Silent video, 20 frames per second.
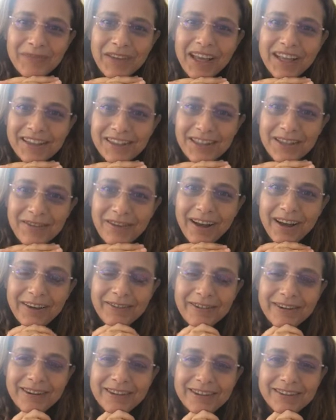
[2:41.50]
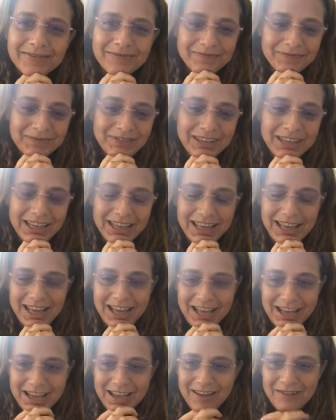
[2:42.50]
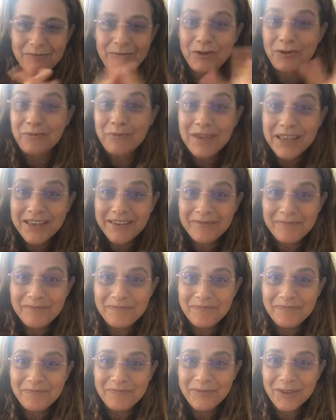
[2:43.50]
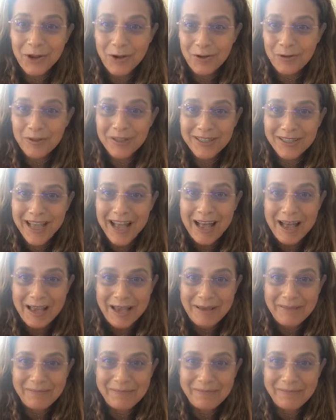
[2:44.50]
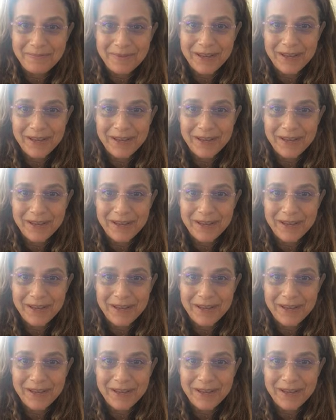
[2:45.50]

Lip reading: antiviral, with me all the time.